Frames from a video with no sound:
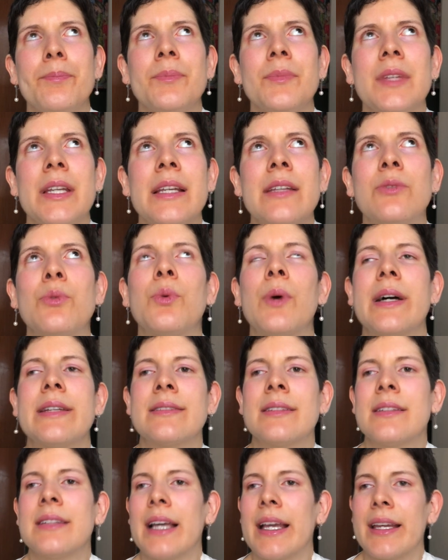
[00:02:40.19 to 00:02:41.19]
it
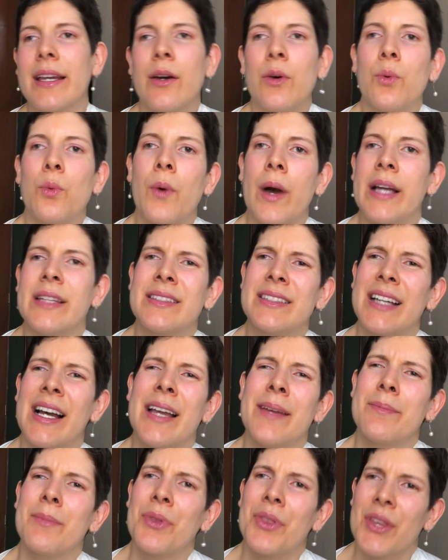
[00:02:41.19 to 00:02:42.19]
wasn't like a
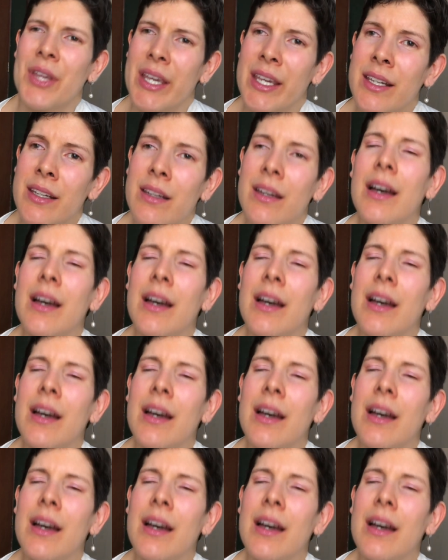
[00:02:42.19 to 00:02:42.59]
one-time thing.